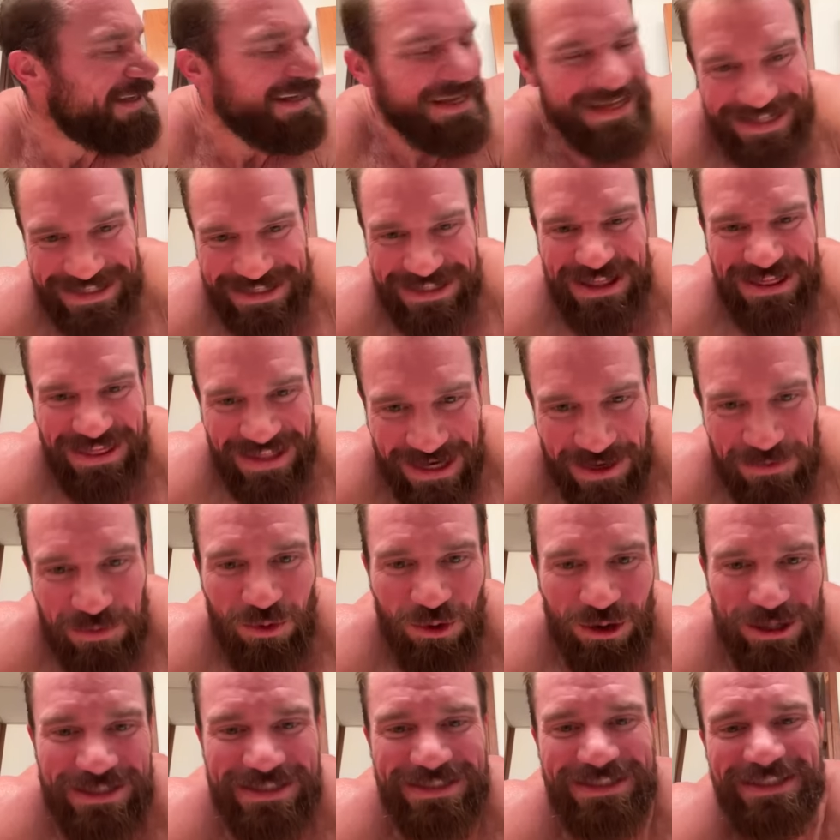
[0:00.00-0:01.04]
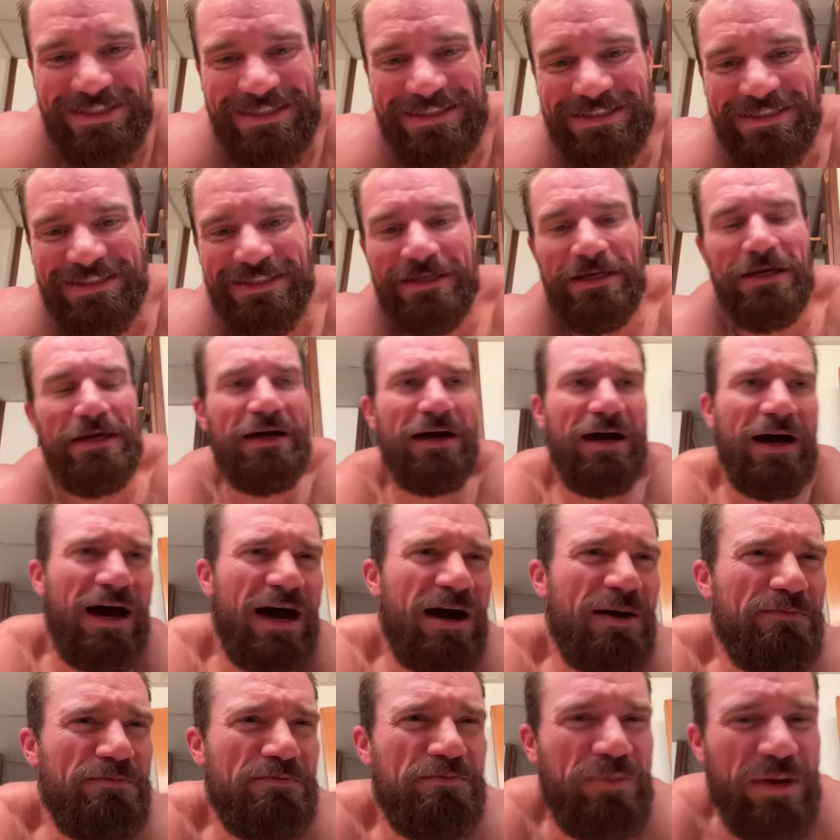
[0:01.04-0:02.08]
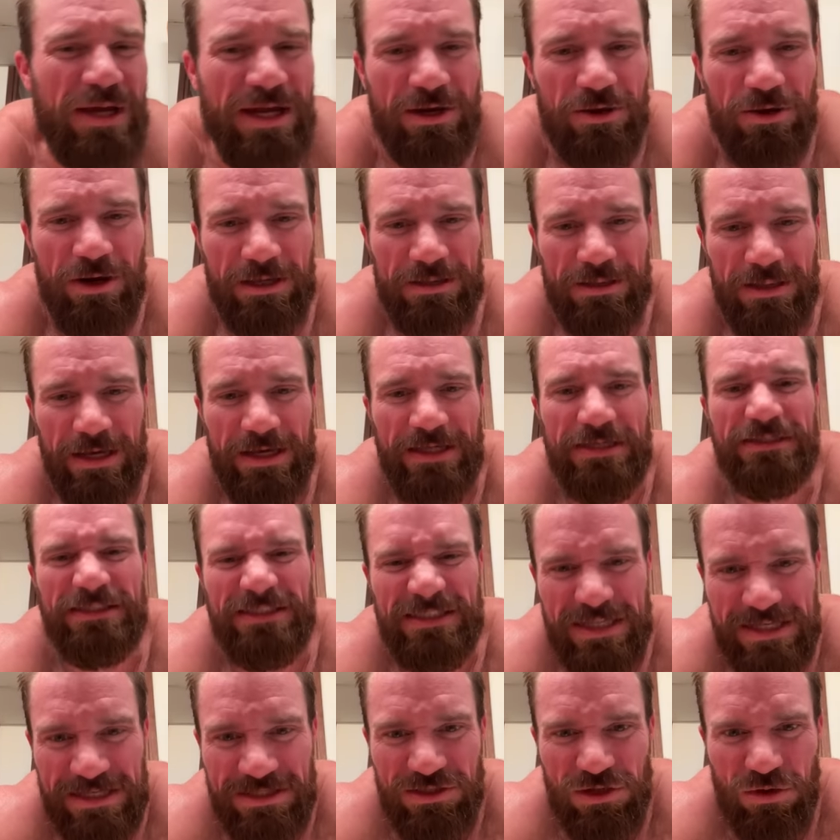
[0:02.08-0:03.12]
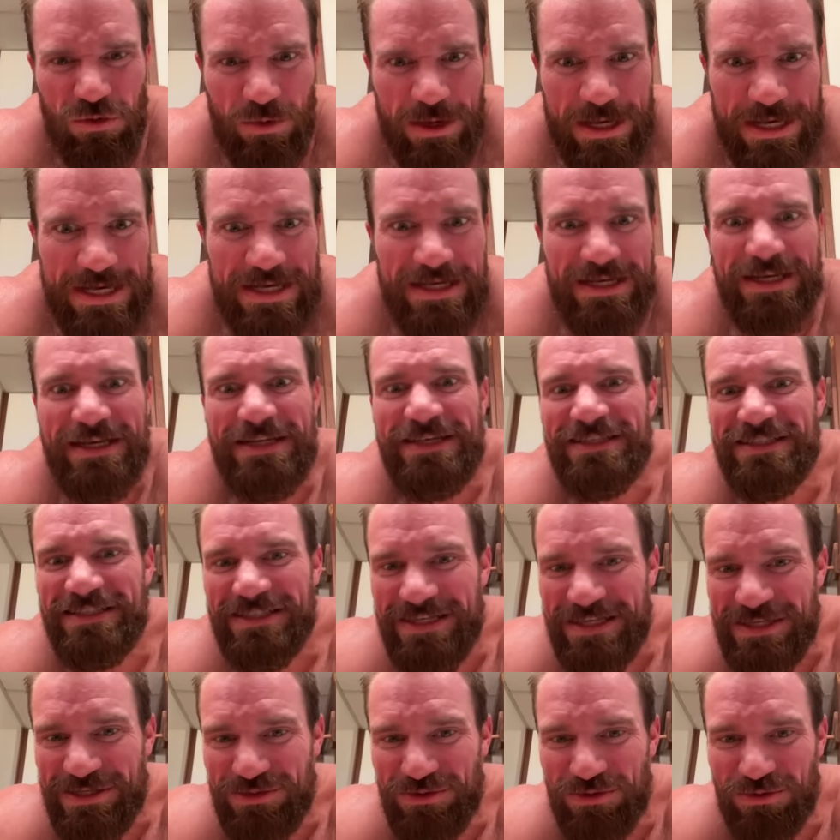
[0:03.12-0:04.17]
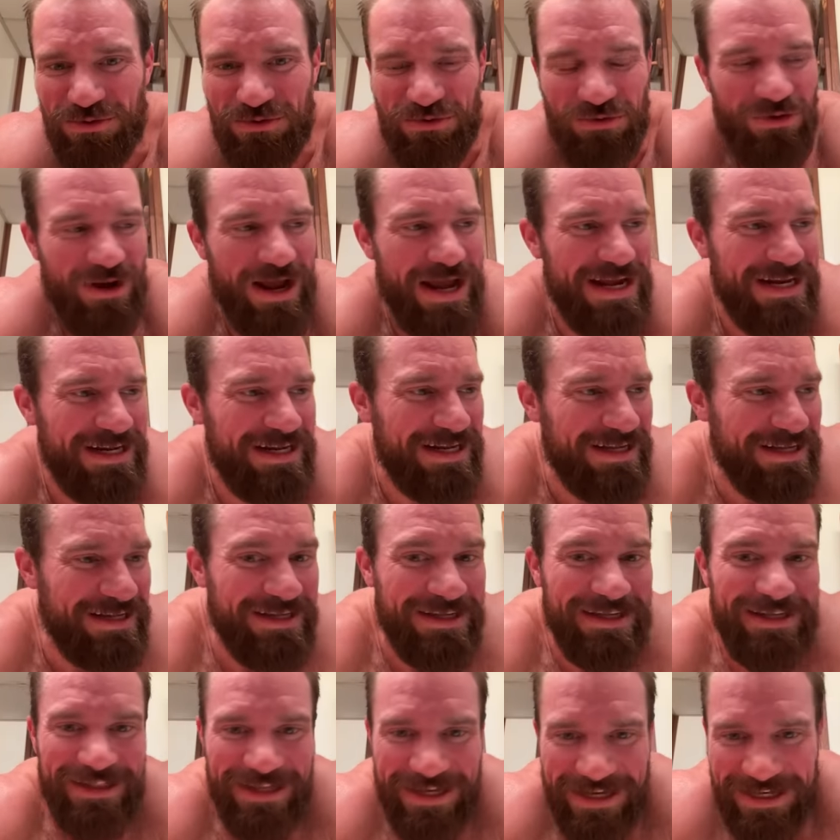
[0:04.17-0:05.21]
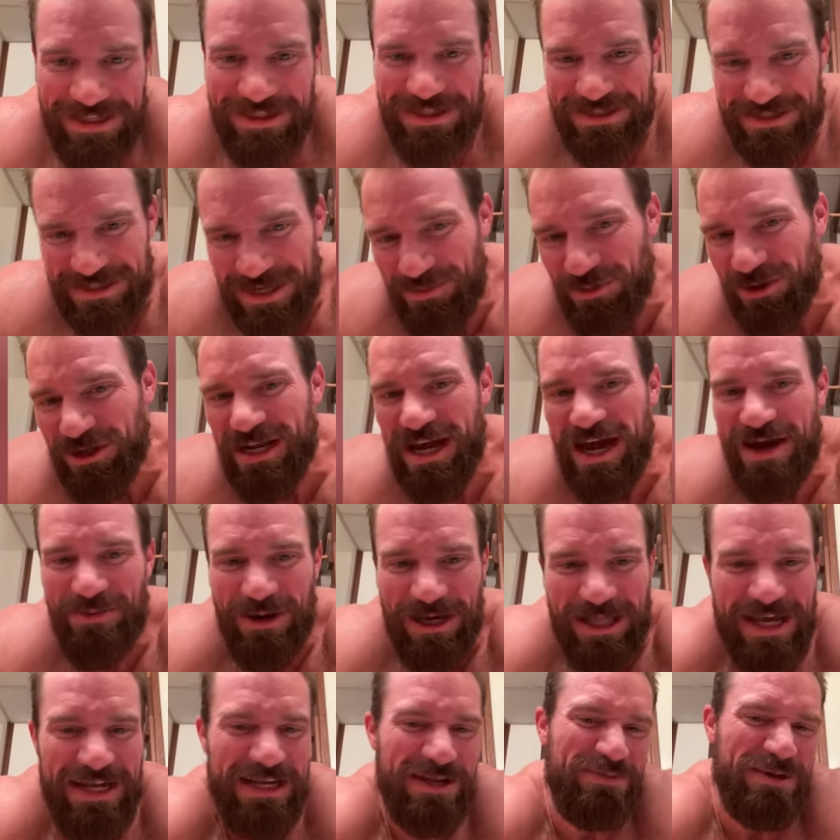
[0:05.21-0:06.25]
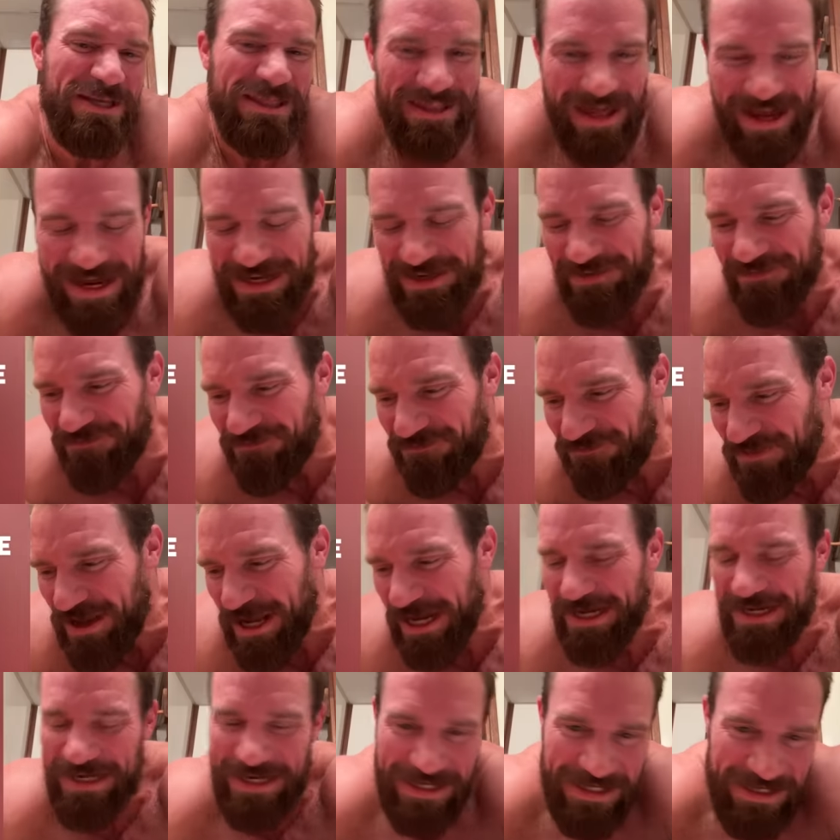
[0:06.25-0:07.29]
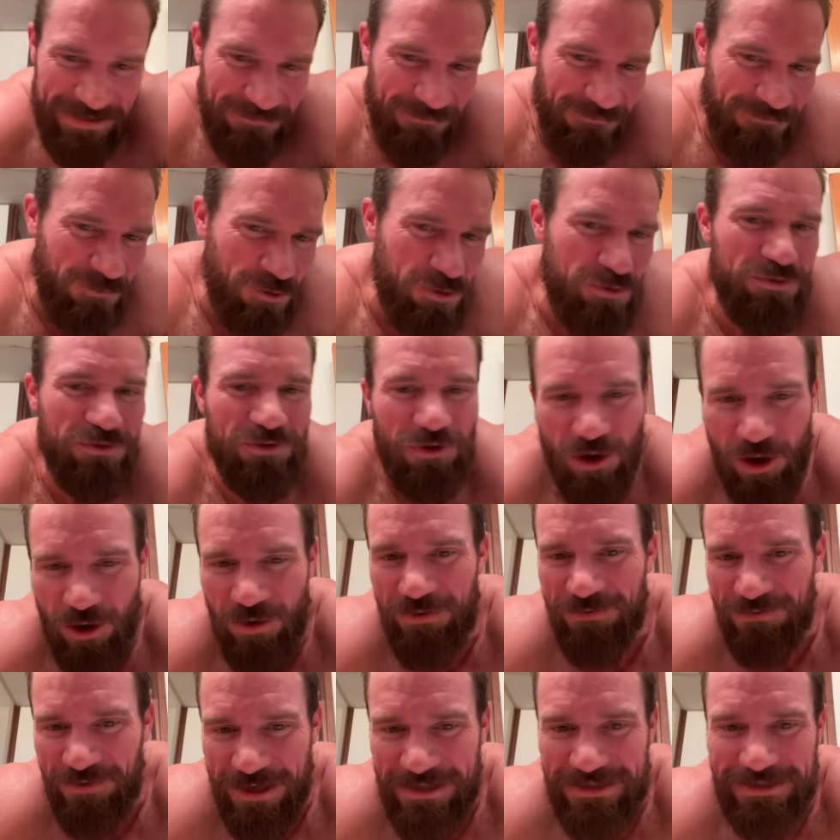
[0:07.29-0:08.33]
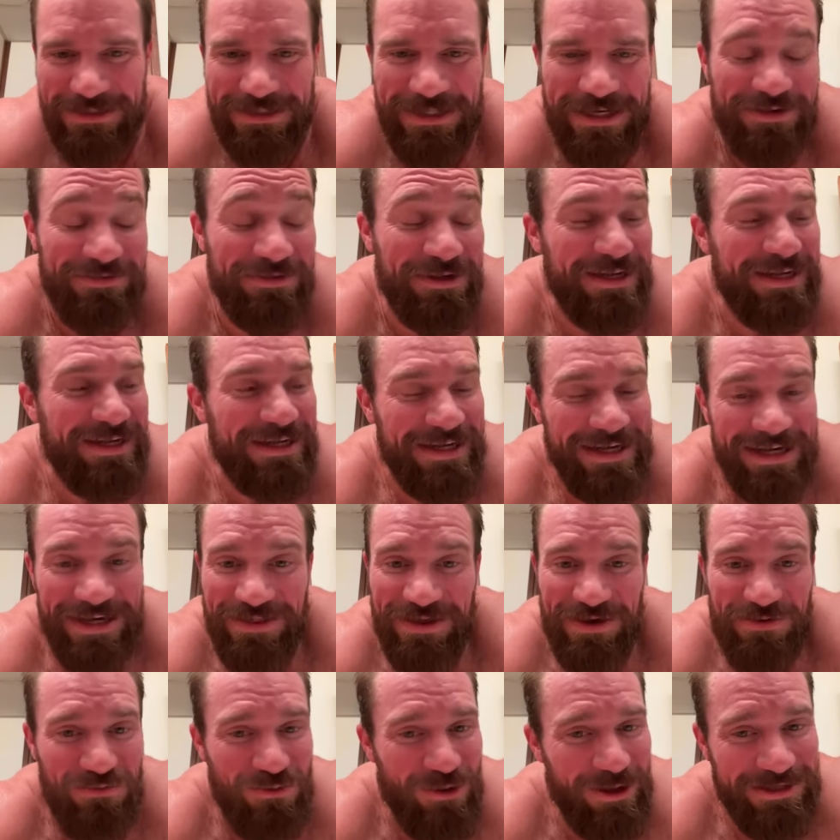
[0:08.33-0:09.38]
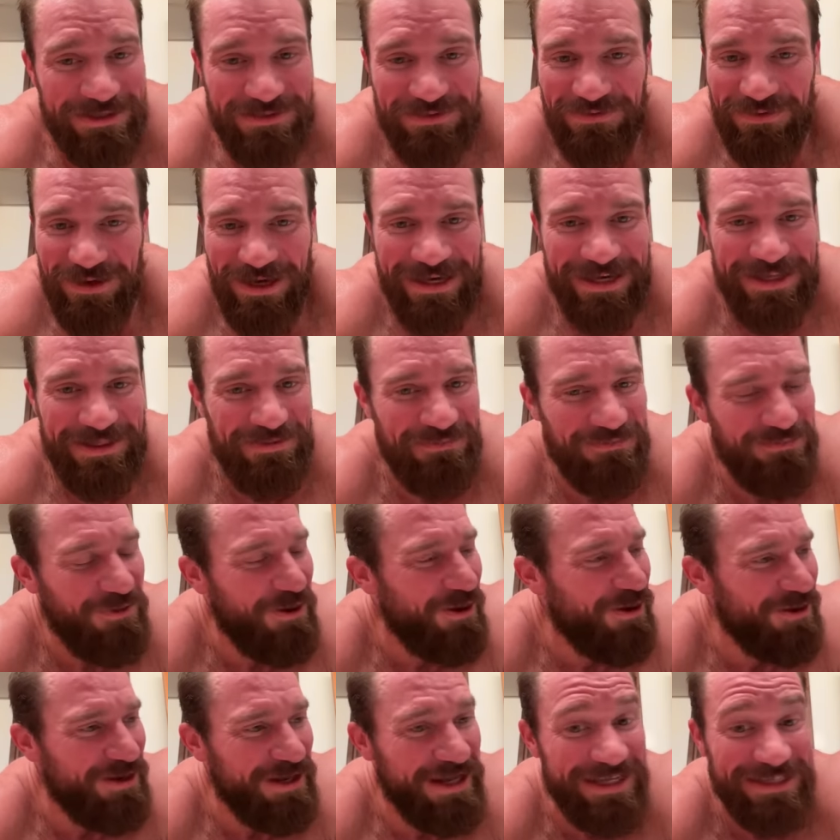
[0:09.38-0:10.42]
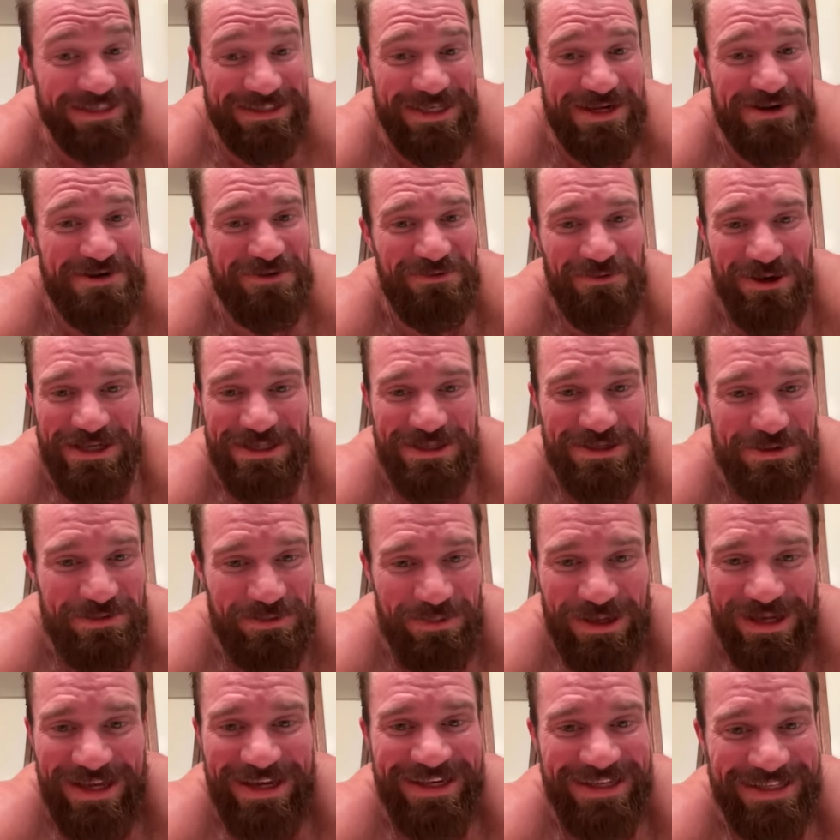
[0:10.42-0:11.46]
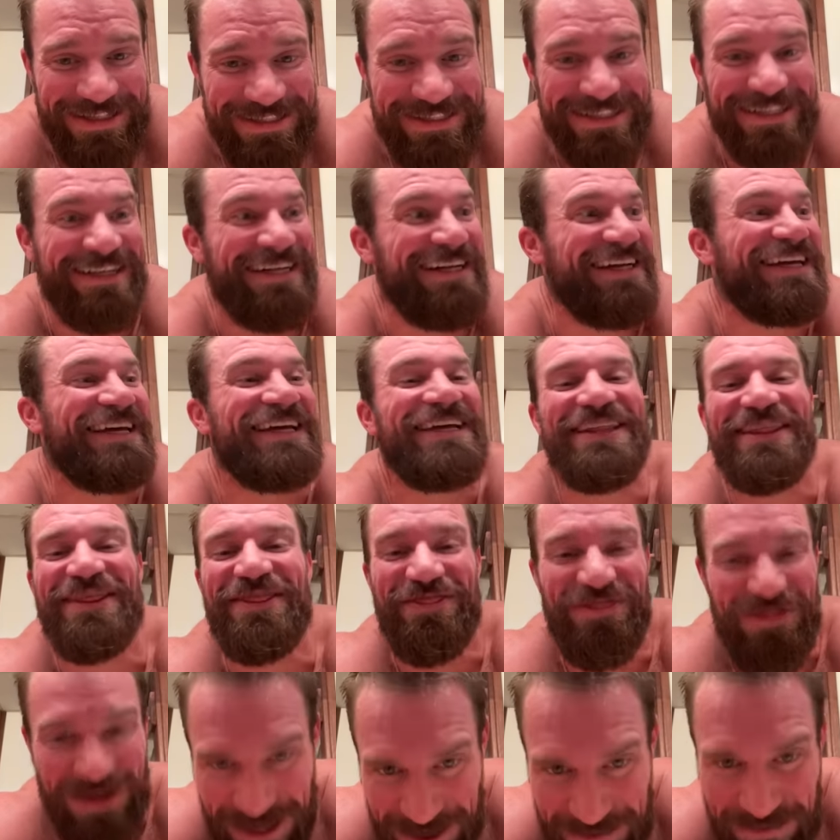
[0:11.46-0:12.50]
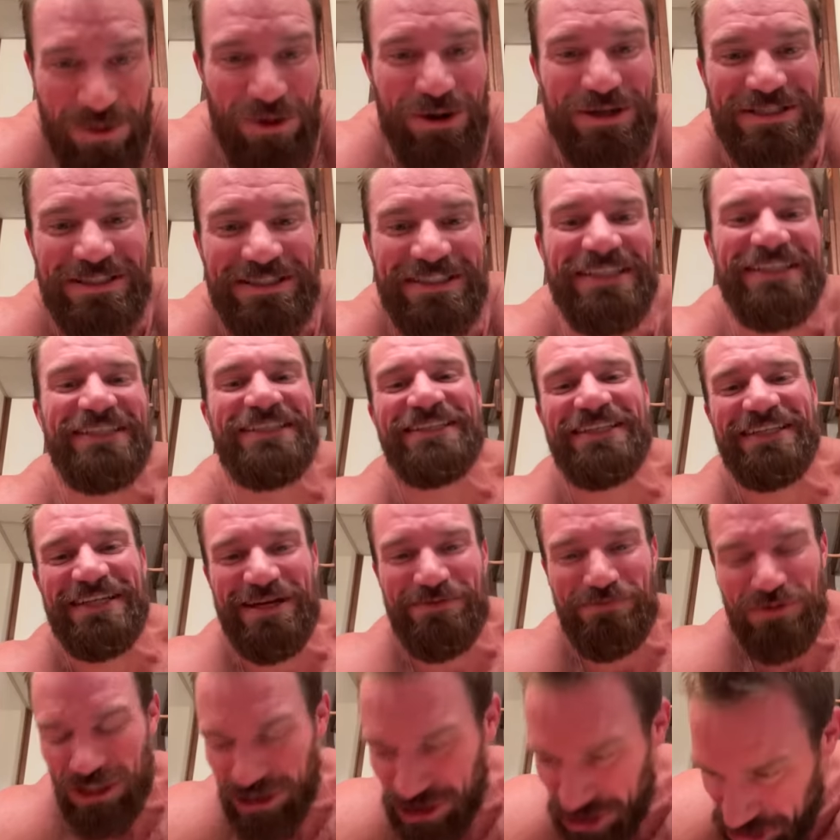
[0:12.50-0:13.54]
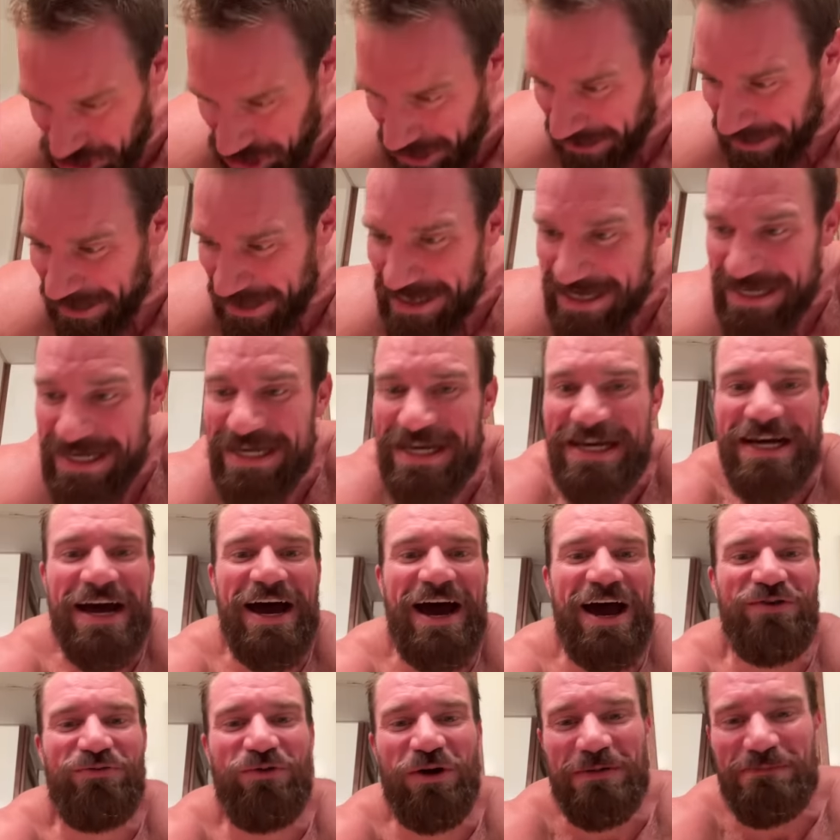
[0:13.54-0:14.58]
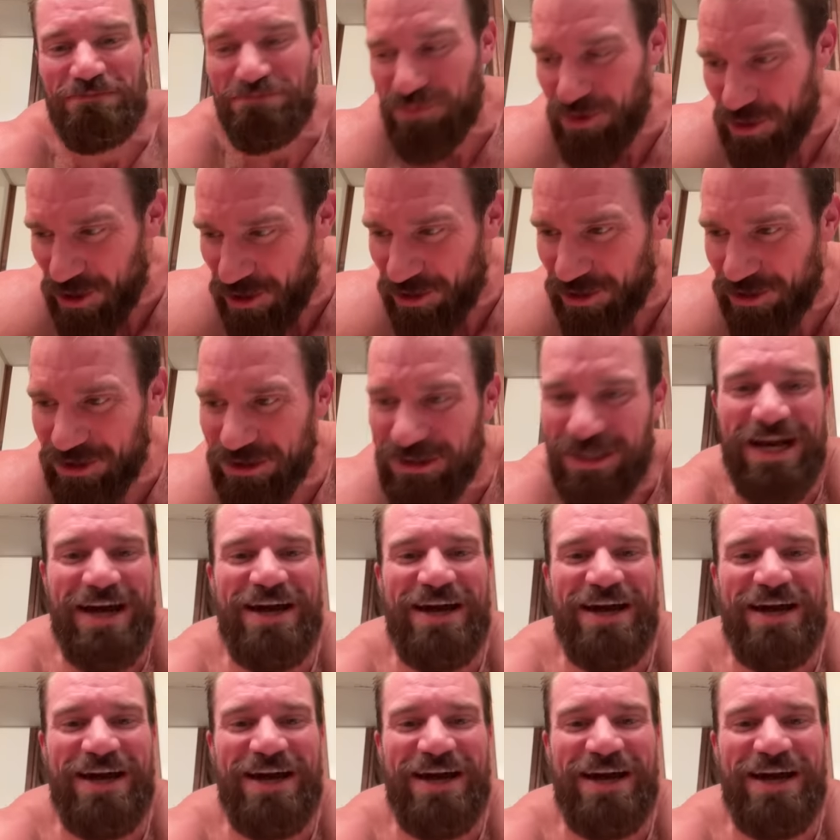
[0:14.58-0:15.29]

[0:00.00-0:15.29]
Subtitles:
It's thick boy season. I'm big on like seasonal eating, seasonal training. Like in the summertime, I like to be light and fit and eating fruit and all the fun stuff. And then once fucking fall hits here in Western PA, it's like thick boy season. Give me chili. I want burgers.